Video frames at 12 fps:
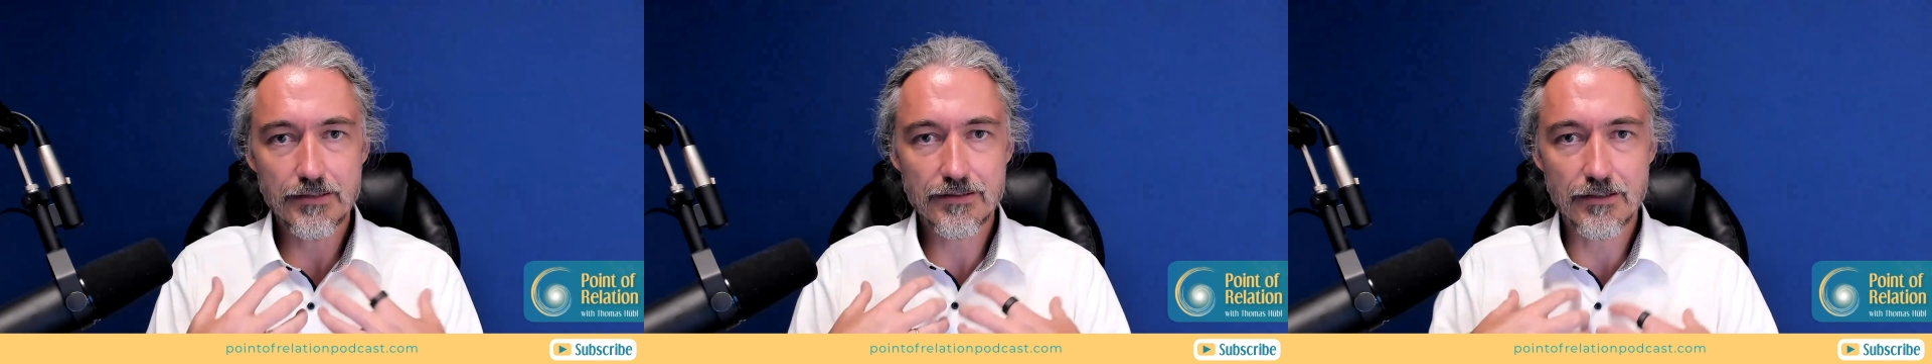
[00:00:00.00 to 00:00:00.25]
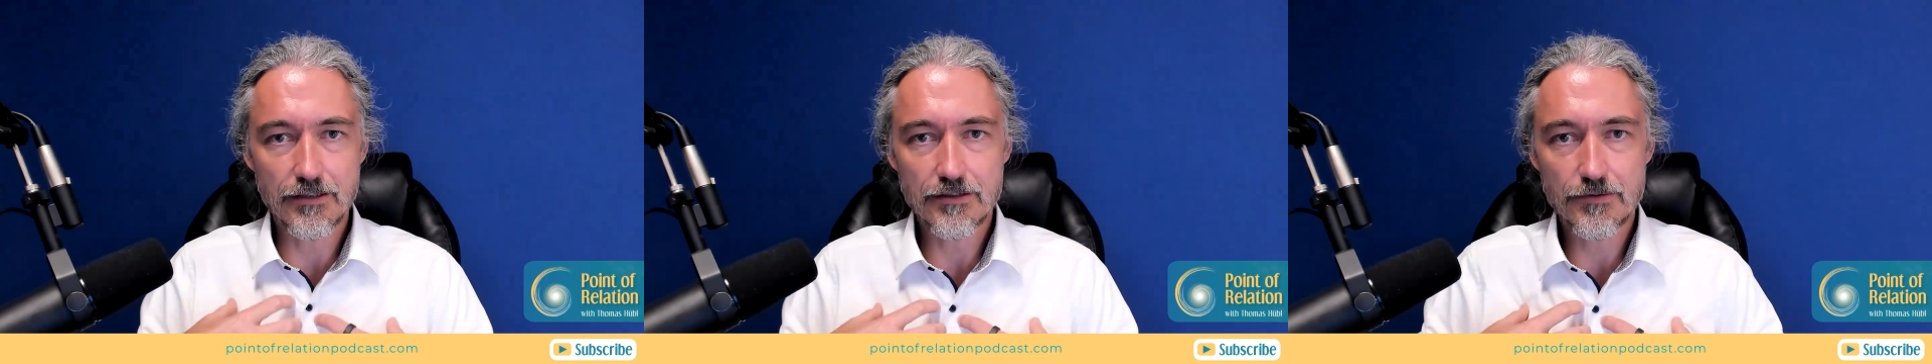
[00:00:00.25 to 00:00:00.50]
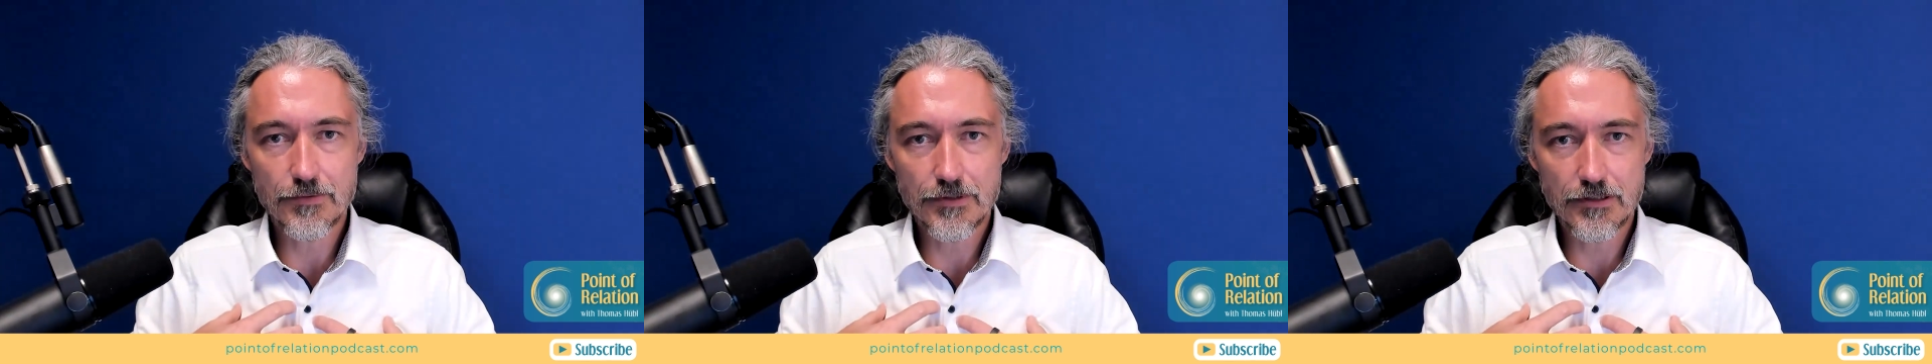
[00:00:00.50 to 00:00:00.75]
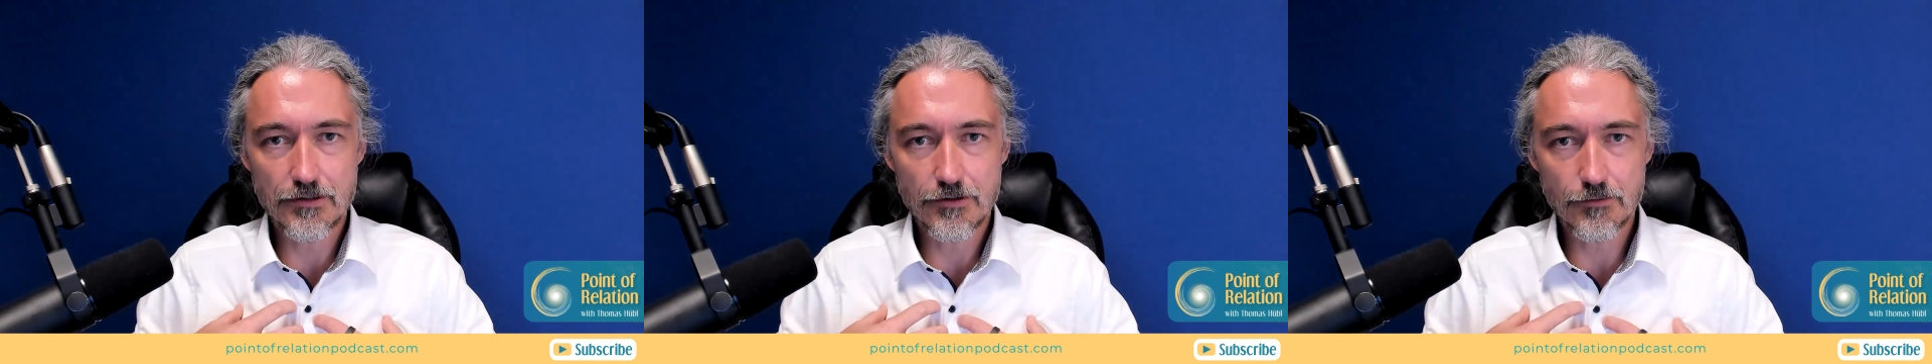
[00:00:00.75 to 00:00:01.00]
starts with
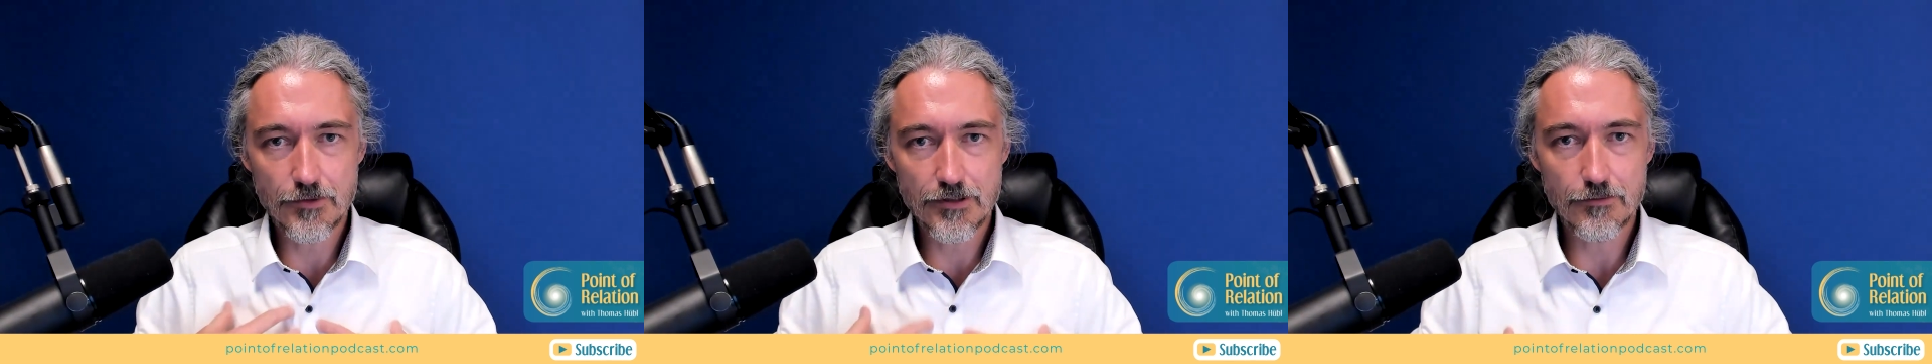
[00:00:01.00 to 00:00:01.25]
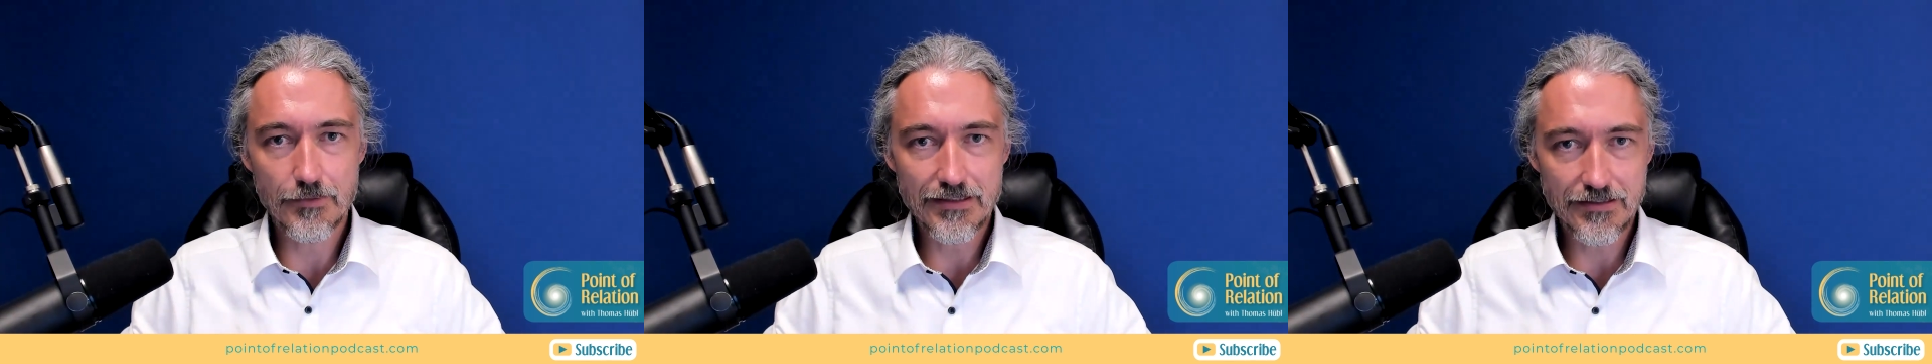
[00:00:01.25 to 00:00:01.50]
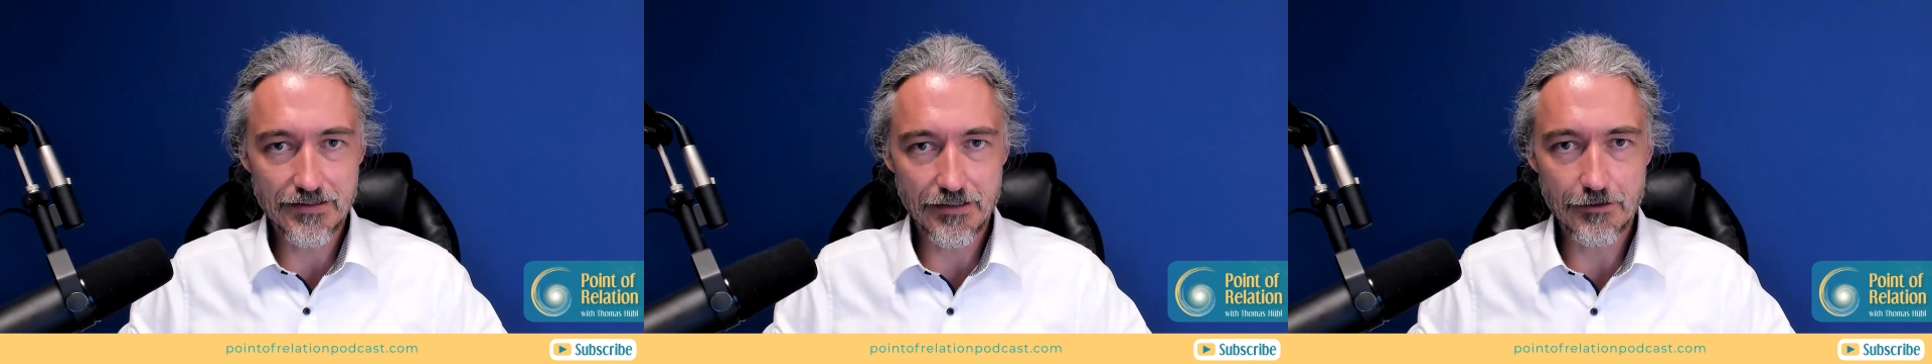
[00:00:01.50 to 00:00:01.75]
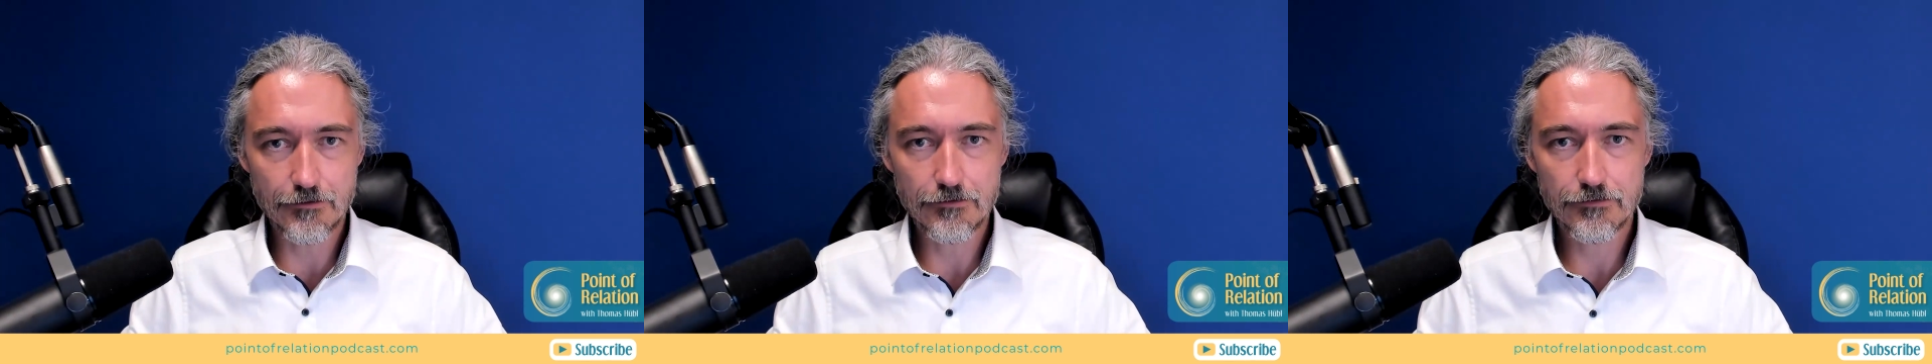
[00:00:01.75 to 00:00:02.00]
attunement to
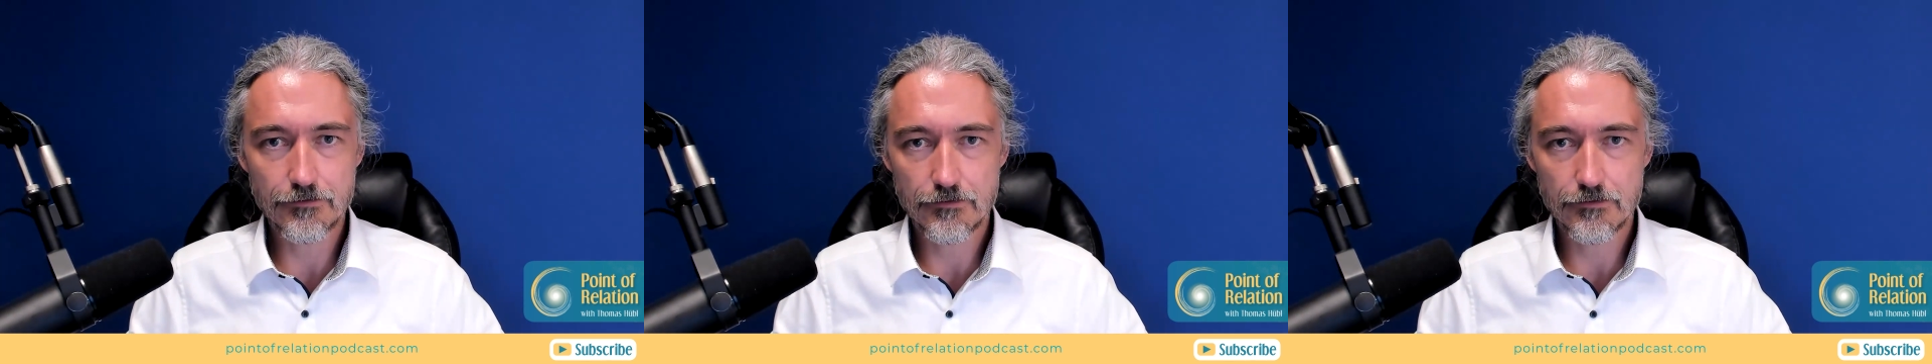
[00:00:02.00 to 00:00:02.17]
myself